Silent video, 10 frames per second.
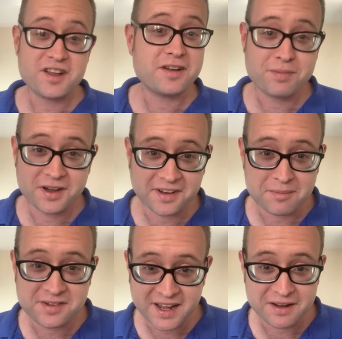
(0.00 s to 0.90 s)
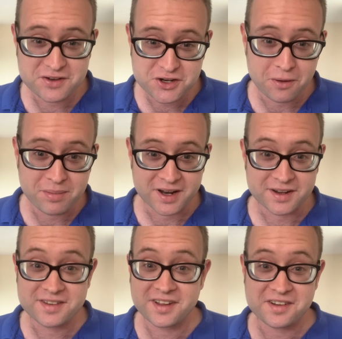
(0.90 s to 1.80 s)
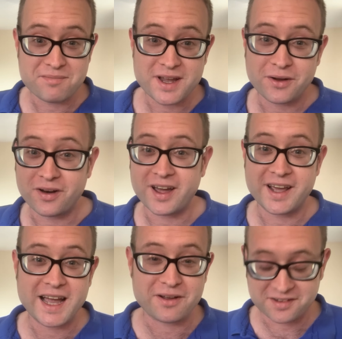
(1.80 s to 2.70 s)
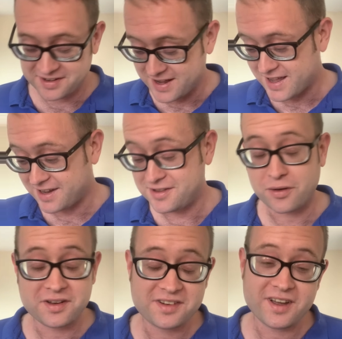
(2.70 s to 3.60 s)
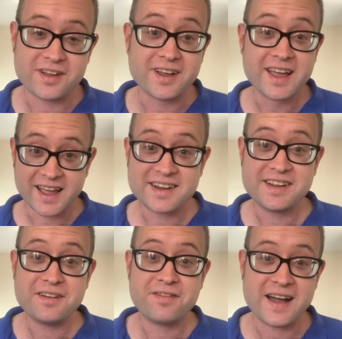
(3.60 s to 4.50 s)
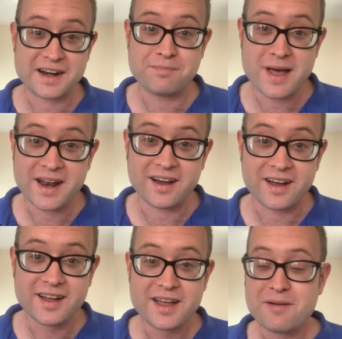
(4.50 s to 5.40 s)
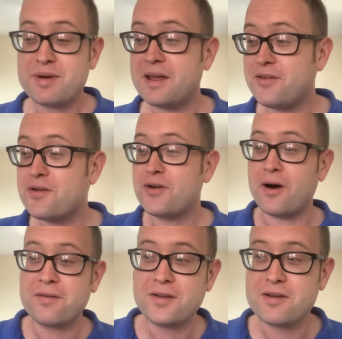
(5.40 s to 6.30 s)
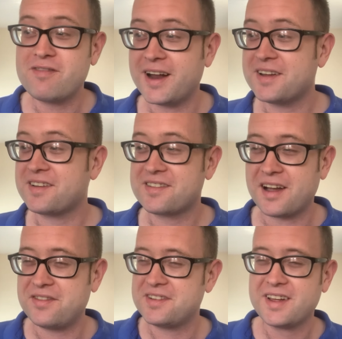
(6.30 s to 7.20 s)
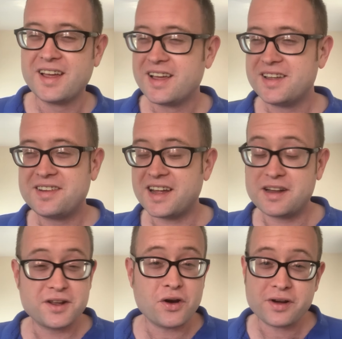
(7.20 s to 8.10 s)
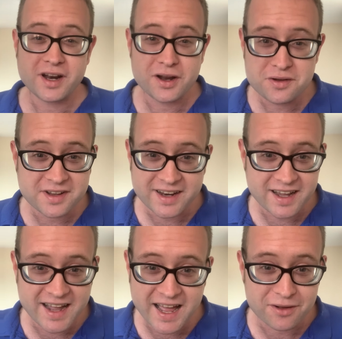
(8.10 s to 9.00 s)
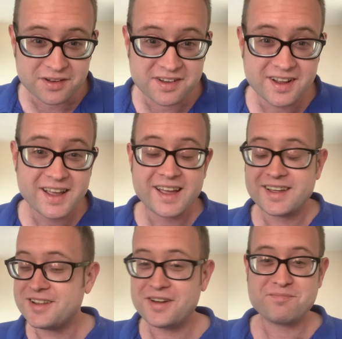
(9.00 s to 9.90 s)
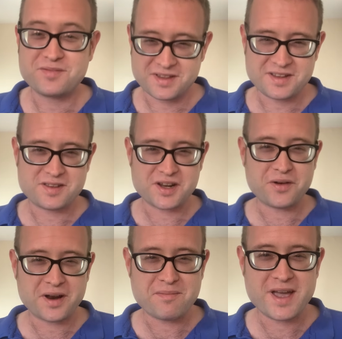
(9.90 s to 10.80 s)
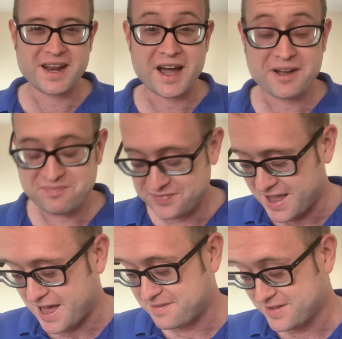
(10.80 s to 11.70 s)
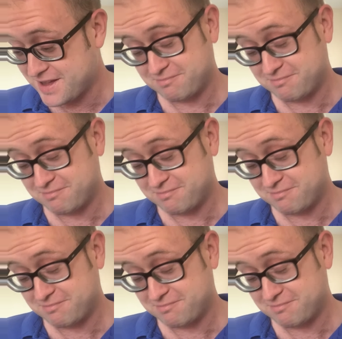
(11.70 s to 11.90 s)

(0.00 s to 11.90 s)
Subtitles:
Just because I'm saying for shop punters doesn't mean online accounts it's not as good. It's in fact better. But if you've got a few runners and stuff, you're not going to lose any accounts. Do you know what I mean? I hope, yeah.